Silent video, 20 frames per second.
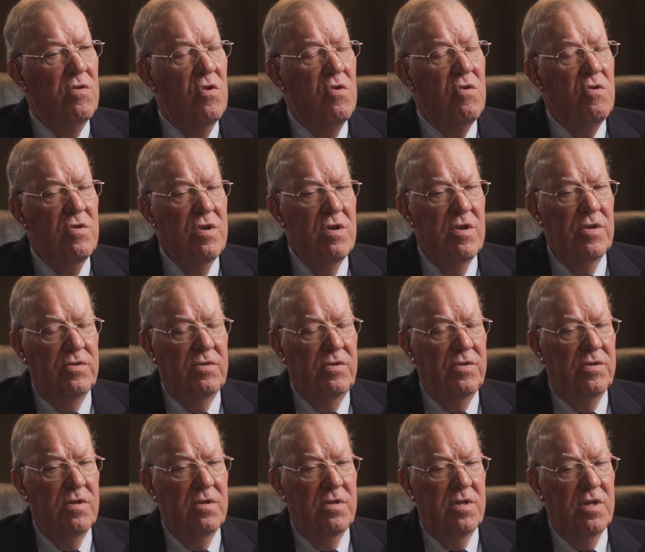Oh, yes, he
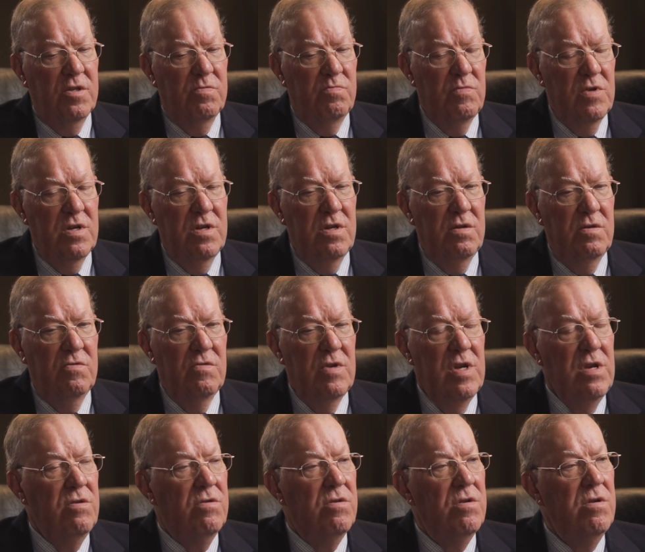said, that's my
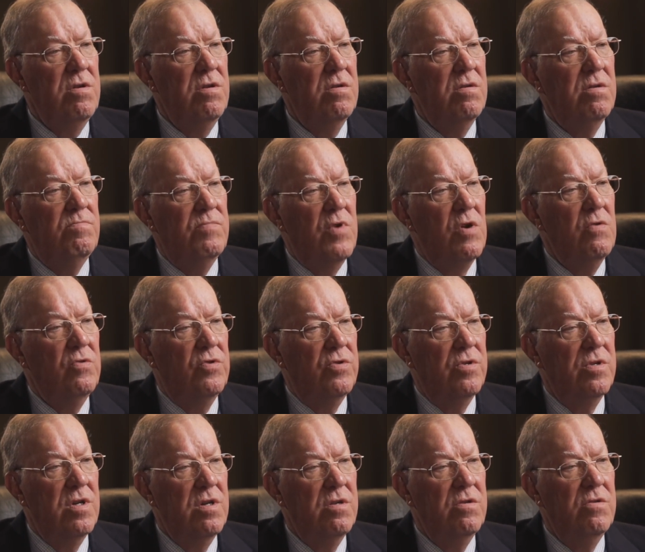green tea uh,
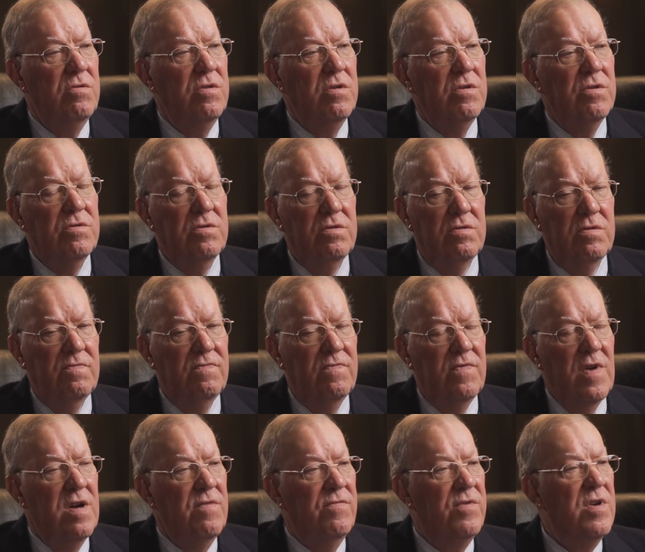potion. I do this
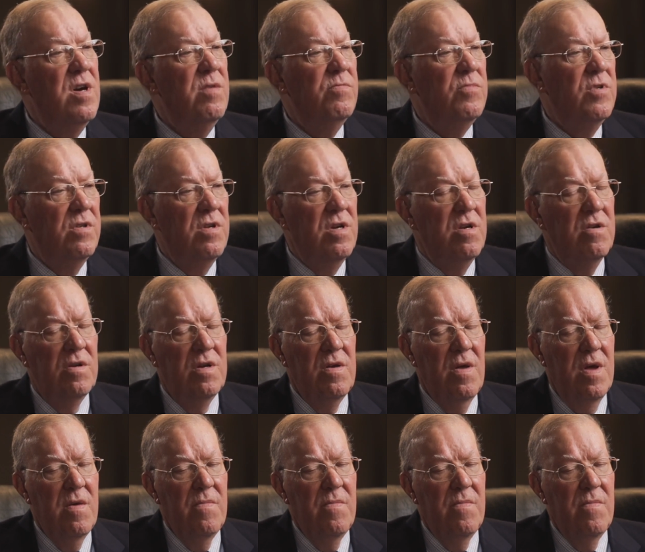five times a day. Or,